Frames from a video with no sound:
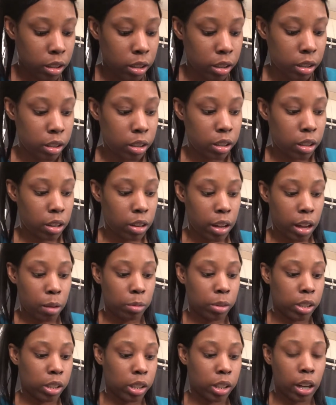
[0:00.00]
So that
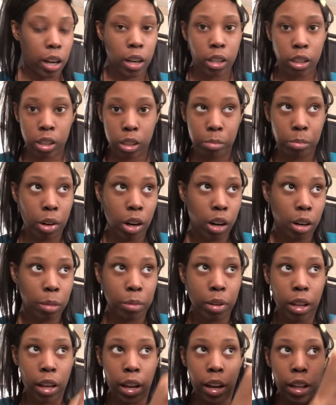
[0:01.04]
was kind of smart. I'm
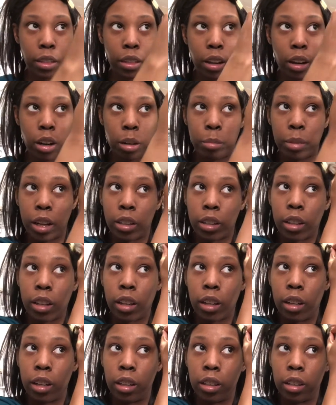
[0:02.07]
glad I thought about
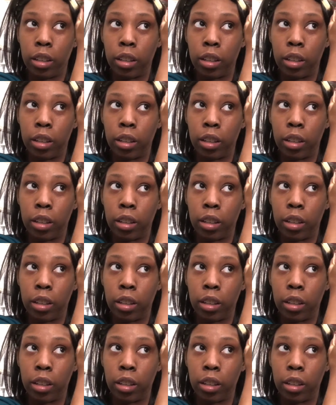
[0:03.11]
that.